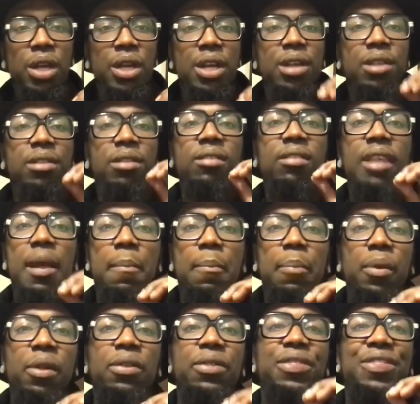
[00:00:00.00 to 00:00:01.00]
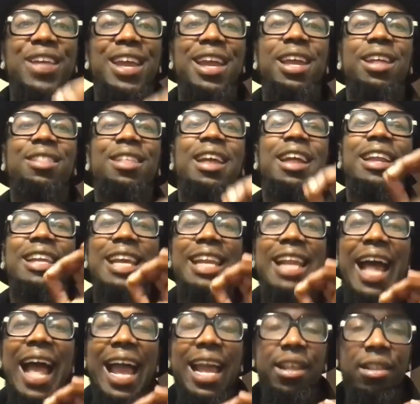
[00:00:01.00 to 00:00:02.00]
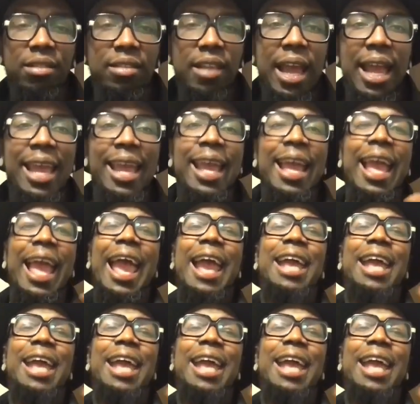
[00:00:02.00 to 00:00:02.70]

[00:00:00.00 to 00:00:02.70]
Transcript: the simple things that I say